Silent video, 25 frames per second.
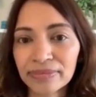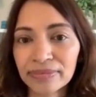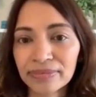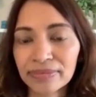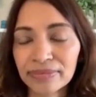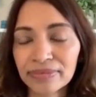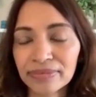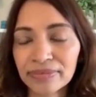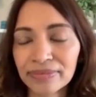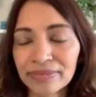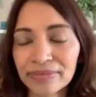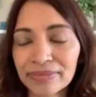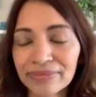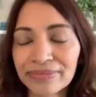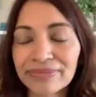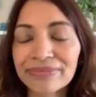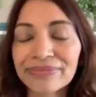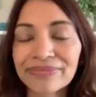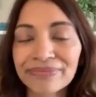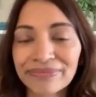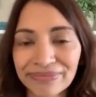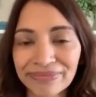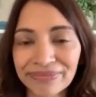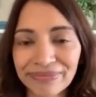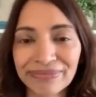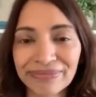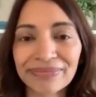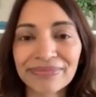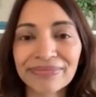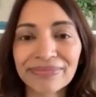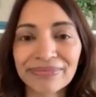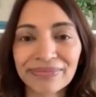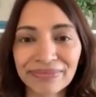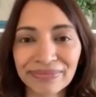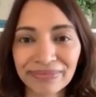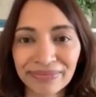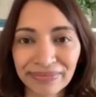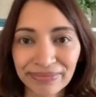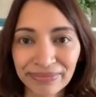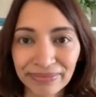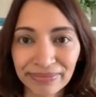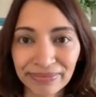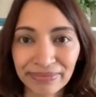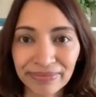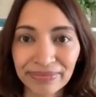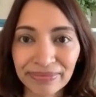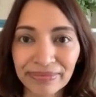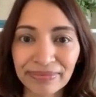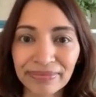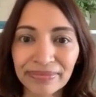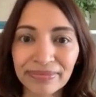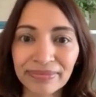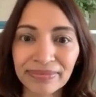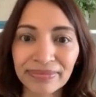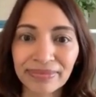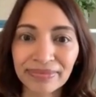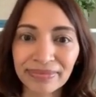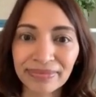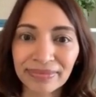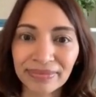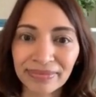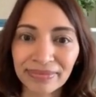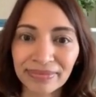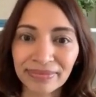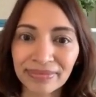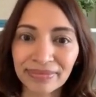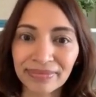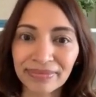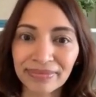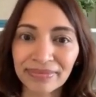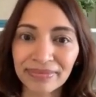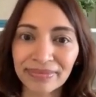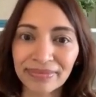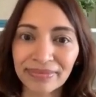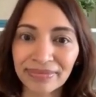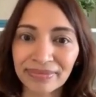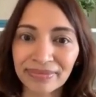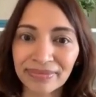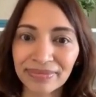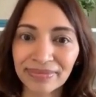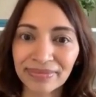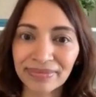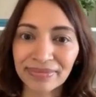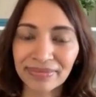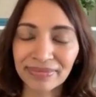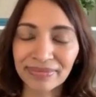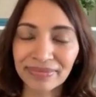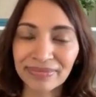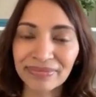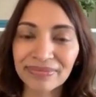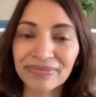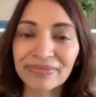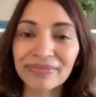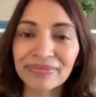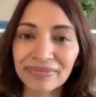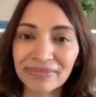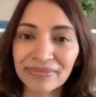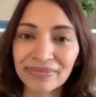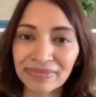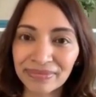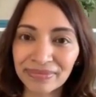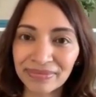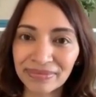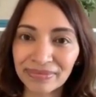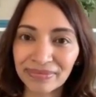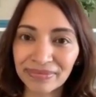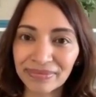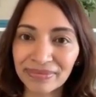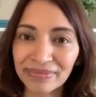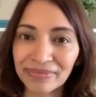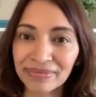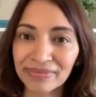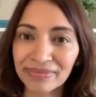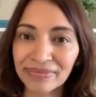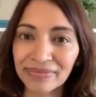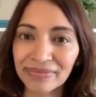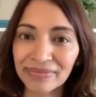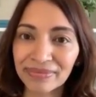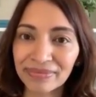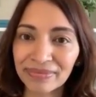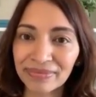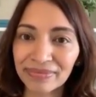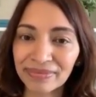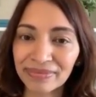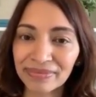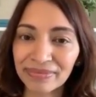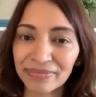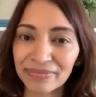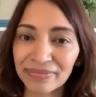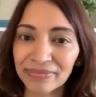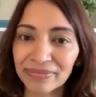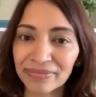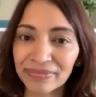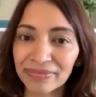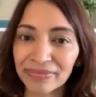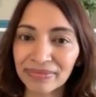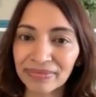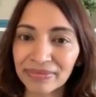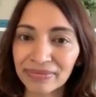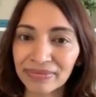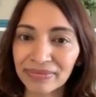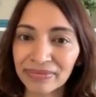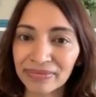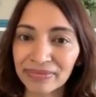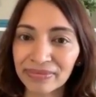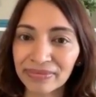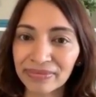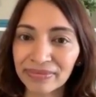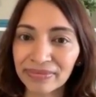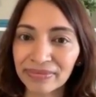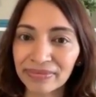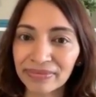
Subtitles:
(silent)